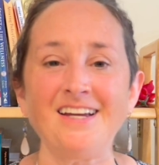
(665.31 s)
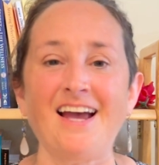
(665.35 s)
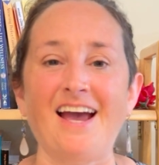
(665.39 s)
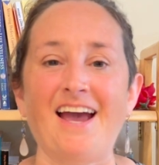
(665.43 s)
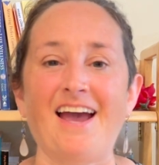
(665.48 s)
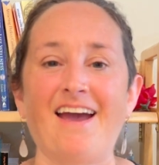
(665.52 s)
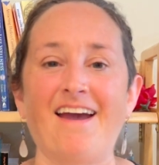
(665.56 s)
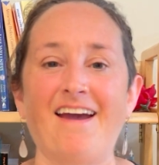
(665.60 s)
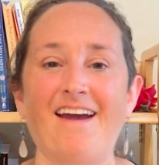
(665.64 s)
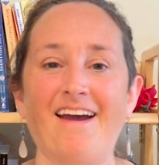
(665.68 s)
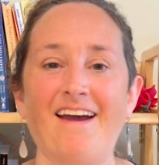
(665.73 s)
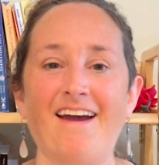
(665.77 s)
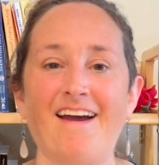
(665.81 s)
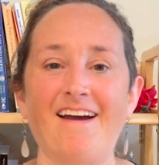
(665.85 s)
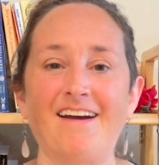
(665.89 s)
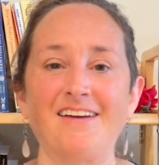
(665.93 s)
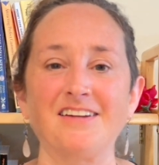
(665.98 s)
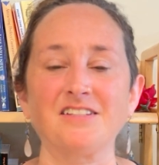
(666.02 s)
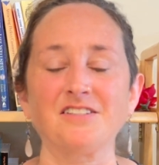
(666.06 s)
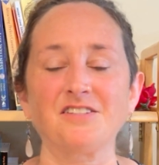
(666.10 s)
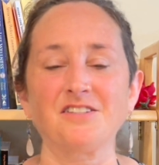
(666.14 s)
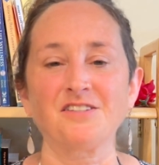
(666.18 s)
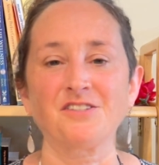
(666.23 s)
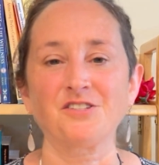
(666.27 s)

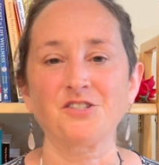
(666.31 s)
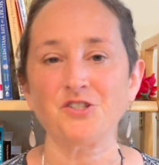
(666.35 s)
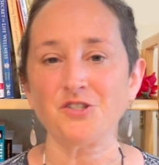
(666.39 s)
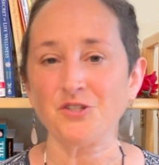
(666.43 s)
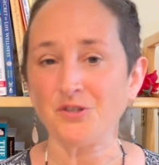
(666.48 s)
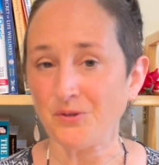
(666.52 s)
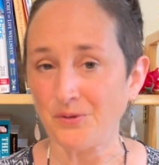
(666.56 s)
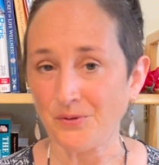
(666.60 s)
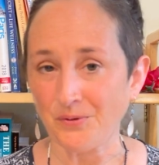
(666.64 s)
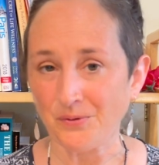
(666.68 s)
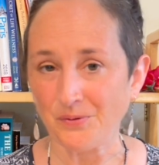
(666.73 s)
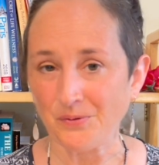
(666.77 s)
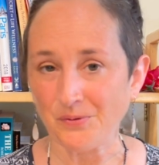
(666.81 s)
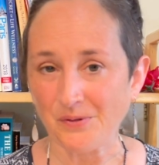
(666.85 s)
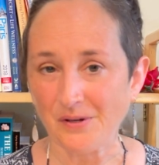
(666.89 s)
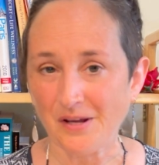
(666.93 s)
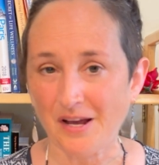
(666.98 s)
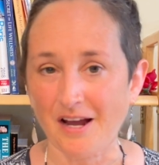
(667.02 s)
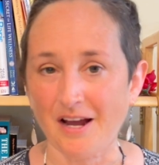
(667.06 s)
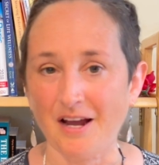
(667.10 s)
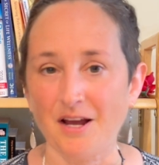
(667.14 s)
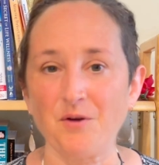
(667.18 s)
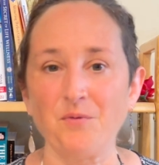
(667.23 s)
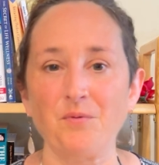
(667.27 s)
And soon
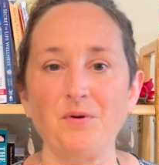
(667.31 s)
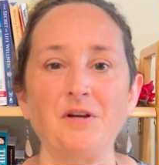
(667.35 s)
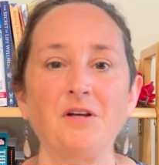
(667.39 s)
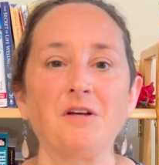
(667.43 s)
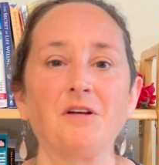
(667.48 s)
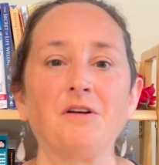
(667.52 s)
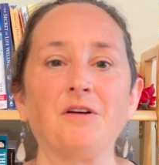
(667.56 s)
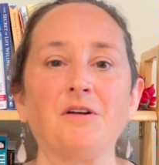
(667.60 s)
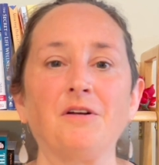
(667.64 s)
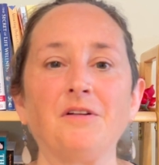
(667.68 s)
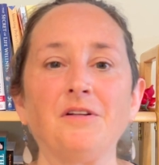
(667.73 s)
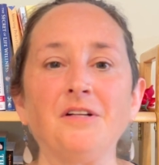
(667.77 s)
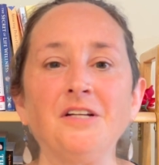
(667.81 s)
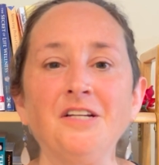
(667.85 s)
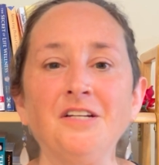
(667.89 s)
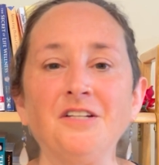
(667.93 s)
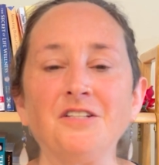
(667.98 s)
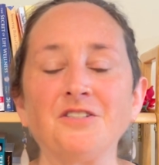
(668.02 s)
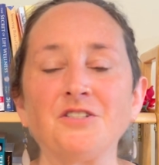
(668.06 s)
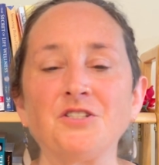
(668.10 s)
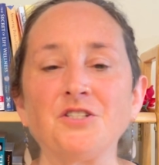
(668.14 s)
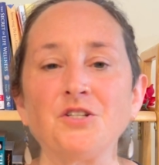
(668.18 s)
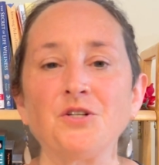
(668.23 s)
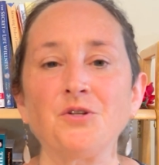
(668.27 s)
I will
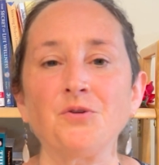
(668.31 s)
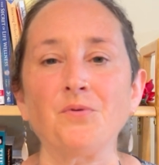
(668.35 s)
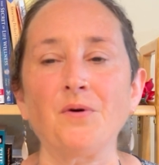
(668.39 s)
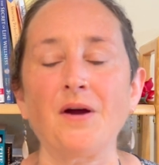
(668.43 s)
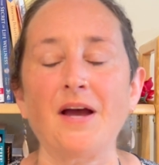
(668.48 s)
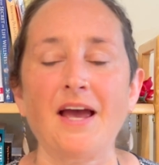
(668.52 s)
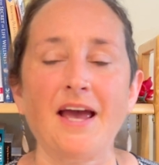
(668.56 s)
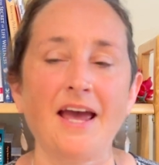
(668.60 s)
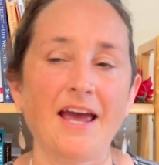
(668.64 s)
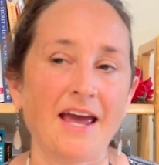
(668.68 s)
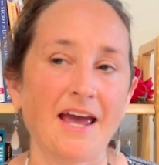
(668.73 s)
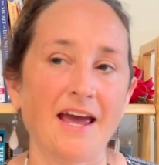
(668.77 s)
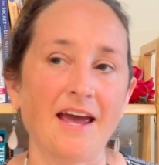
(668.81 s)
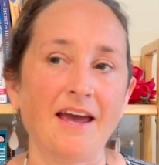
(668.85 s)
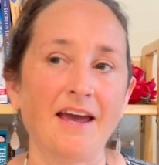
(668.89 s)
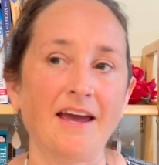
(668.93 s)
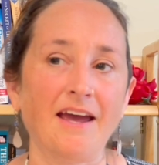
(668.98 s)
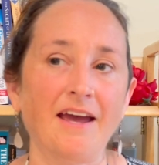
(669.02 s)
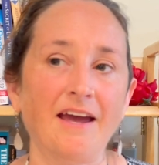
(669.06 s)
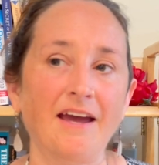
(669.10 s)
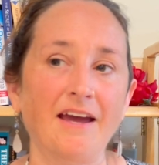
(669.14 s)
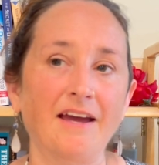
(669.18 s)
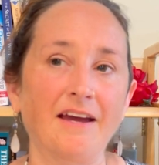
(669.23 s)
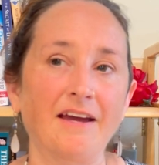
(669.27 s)
do
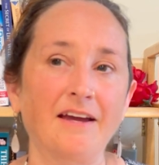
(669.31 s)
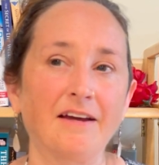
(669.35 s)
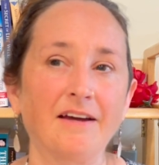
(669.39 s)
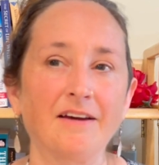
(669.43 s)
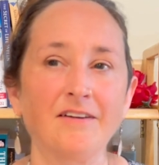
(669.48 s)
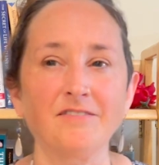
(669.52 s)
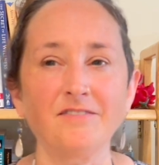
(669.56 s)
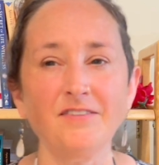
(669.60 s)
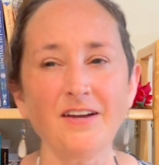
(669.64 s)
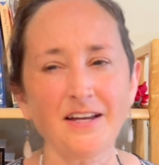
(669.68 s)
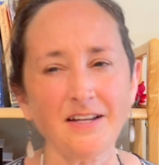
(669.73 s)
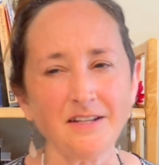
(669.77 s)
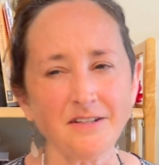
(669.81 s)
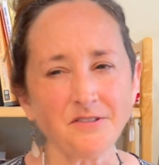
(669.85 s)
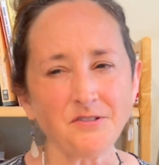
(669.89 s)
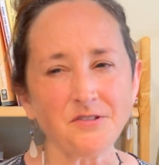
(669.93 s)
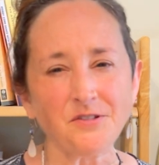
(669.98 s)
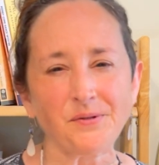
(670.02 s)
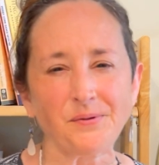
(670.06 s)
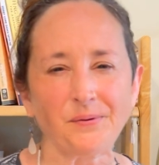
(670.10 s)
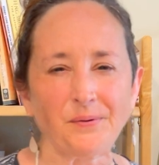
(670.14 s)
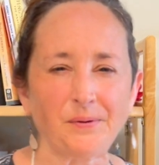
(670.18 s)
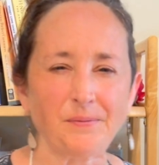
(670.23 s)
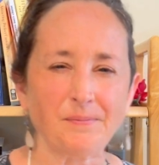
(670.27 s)
a
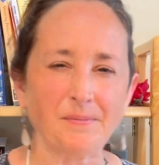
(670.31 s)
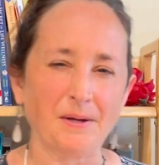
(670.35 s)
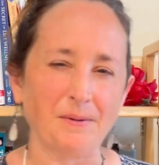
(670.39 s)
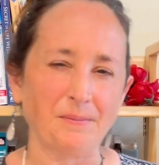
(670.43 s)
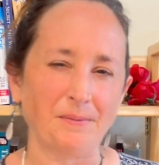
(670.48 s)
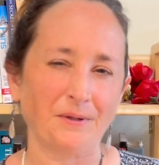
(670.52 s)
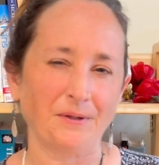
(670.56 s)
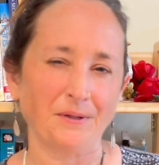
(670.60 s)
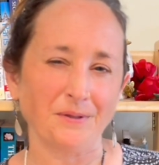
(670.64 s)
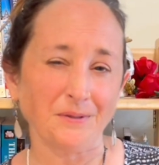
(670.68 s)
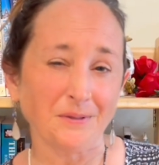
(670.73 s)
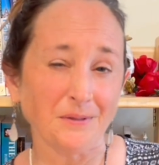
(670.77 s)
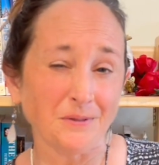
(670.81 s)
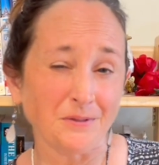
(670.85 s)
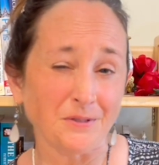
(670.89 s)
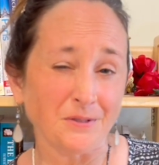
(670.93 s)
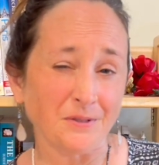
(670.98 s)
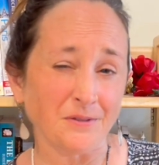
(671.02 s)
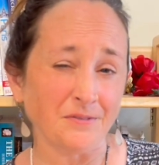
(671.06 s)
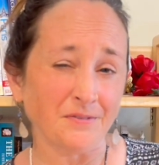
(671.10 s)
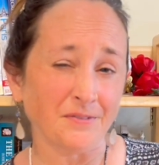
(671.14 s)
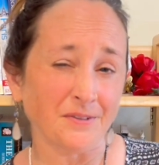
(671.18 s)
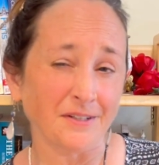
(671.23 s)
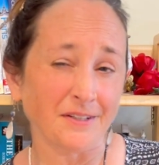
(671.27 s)
event or maybe a
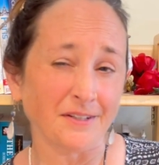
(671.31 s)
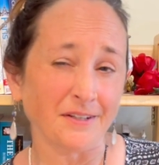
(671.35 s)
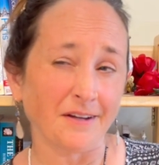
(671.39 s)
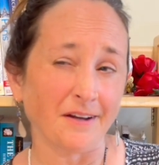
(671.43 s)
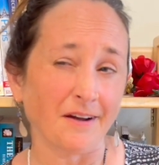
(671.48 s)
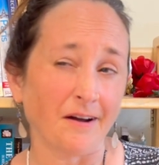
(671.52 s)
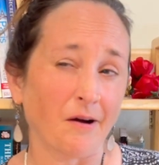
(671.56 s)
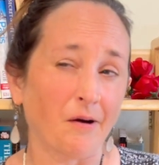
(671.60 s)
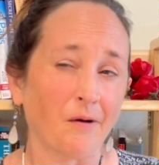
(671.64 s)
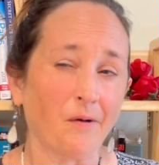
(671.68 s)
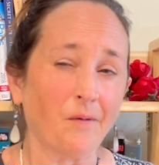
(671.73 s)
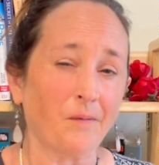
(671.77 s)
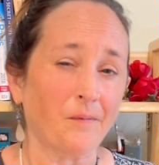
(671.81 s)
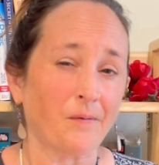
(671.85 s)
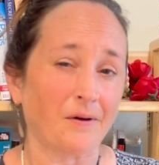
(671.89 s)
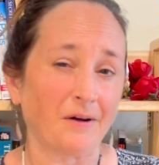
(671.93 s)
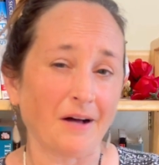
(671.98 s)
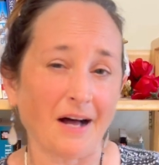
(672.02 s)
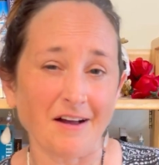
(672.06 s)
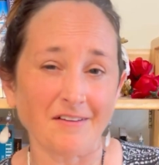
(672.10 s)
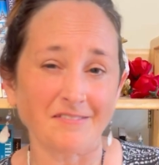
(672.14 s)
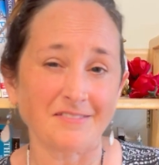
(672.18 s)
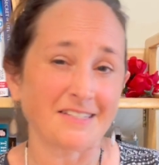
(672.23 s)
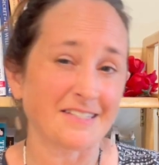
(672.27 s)
YouTube video, we'll
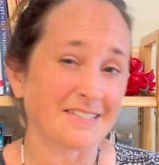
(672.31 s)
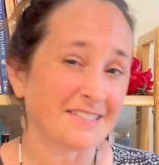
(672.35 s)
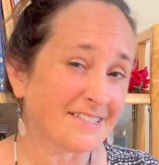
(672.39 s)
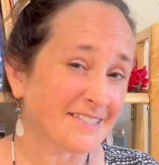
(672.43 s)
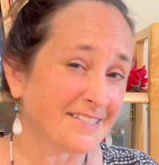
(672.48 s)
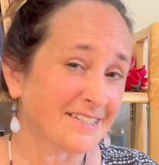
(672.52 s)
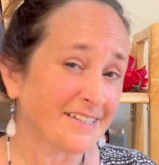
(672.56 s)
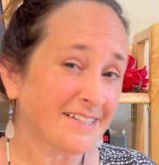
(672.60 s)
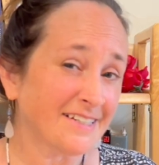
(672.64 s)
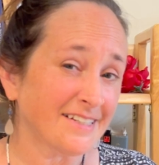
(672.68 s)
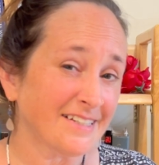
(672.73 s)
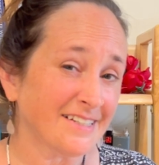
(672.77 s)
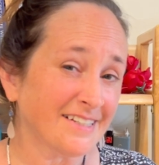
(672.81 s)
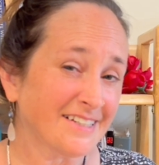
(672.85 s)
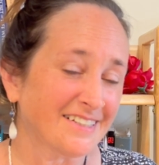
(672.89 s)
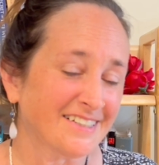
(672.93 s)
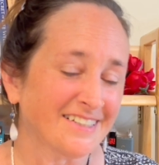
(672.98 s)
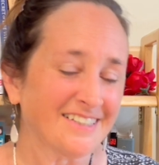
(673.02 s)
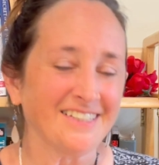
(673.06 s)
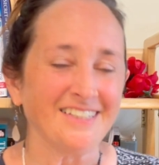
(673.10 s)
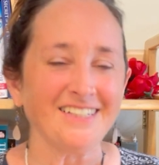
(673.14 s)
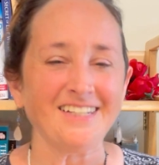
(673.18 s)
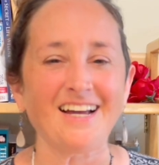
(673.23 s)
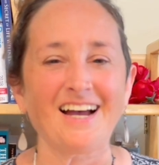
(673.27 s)
have to see,
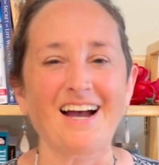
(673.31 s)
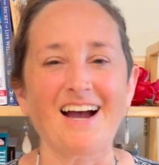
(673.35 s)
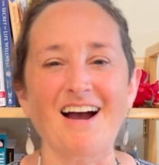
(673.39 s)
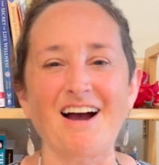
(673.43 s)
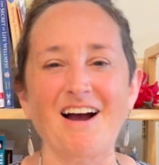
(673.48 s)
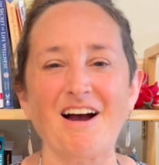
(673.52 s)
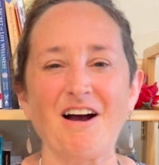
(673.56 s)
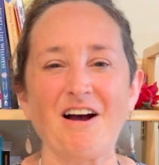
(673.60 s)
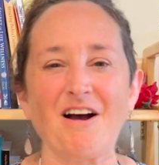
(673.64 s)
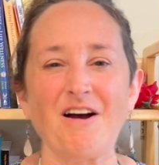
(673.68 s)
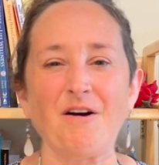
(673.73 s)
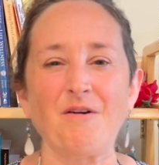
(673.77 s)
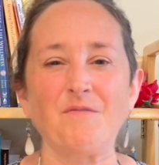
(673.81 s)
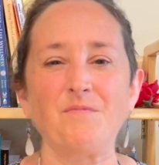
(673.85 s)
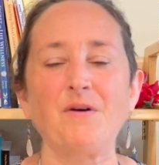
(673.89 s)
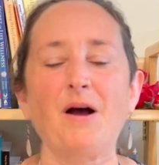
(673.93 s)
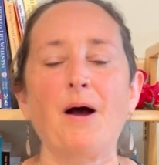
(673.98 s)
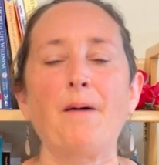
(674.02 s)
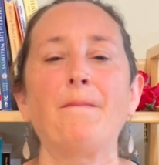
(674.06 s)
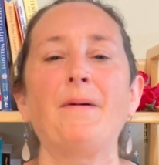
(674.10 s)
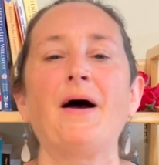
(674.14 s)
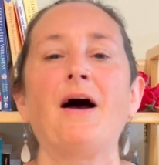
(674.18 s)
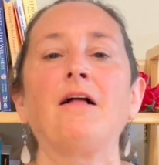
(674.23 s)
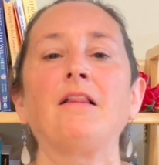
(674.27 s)

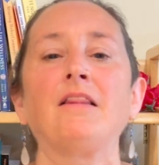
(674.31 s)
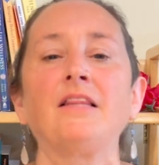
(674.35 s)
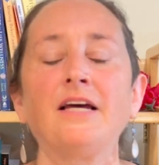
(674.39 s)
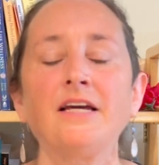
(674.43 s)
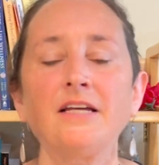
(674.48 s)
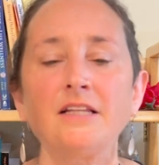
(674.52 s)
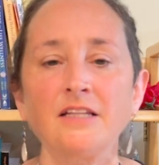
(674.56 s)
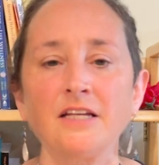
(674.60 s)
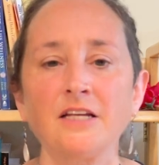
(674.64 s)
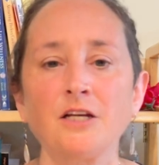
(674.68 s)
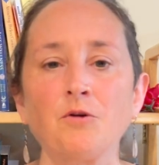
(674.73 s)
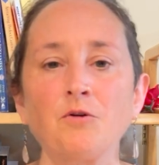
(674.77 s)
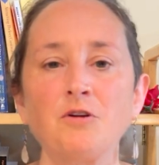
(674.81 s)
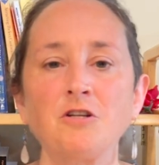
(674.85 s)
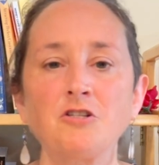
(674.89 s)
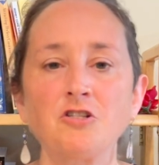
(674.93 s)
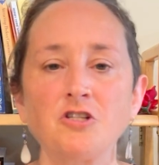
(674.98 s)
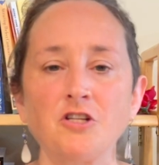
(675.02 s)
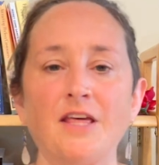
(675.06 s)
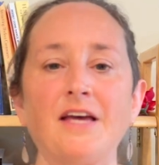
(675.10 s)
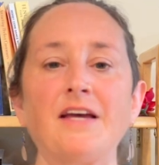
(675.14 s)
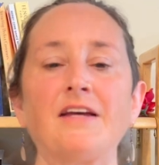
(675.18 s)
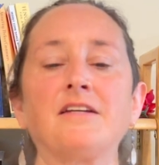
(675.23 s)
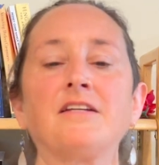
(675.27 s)
about light language
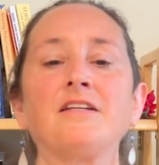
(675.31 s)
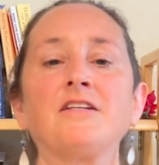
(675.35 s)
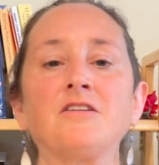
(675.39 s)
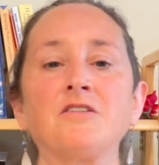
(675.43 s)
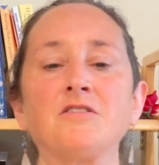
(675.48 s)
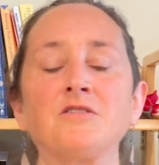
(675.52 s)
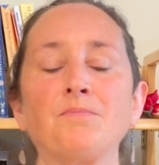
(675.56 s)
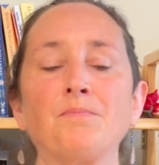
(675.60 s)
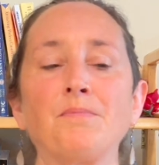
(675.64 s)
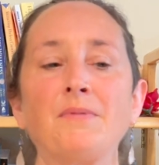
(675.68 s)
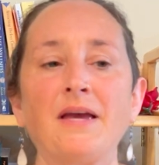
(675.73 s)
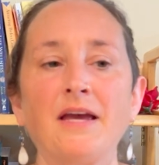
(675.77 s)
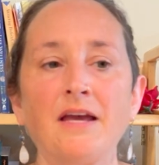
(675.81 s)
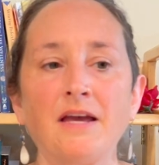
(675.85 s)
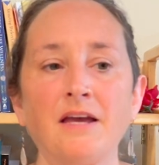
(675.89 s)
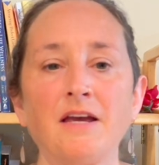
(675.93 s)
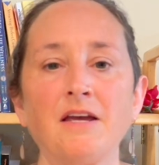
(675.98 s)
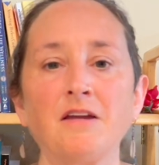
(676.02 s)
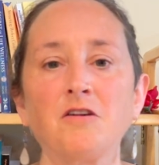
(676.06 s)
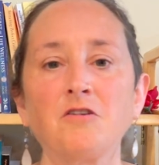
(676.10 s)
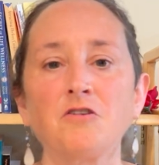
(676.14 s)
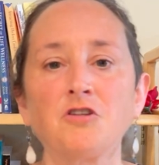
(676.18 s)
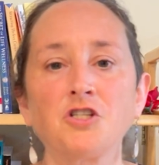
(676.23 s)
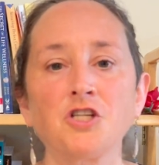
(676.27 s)
that is
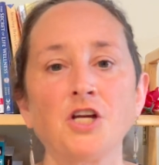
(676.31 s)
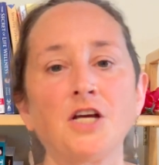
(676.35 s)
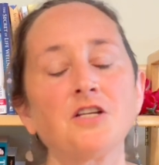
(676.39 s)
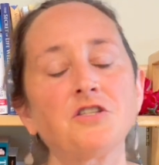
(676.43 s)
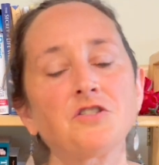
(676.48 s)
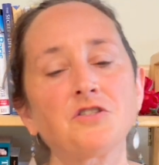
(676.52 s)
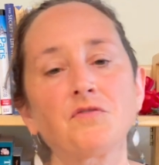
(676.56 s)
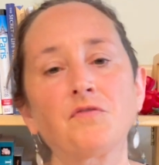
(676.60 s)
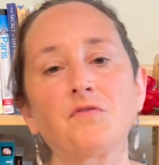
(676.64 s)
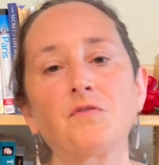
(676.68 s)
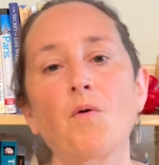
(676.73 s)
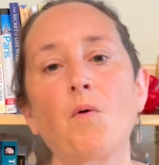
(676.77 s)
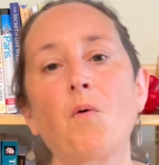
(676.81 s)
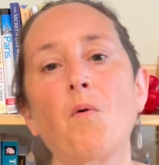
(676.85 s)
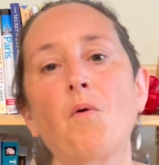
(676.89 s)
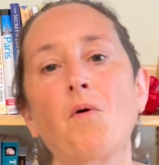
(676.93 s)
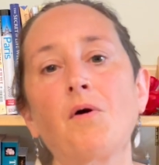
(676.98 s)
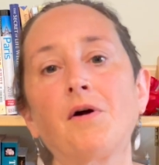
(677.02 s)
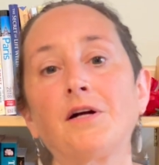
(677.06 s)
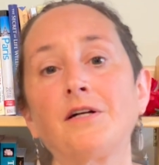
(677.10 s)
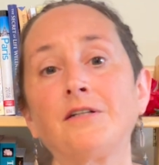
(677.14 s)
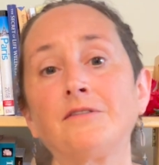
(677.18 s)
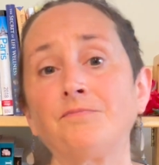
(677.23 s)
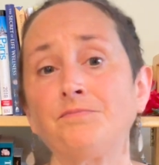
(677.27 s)
made just
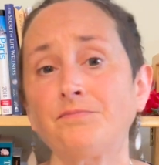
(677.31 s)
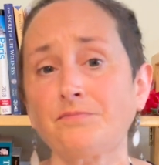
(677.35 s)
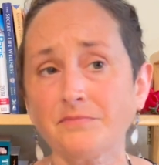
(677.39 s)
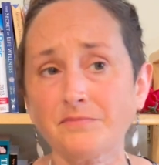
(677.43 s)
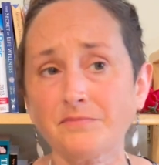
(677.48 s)
for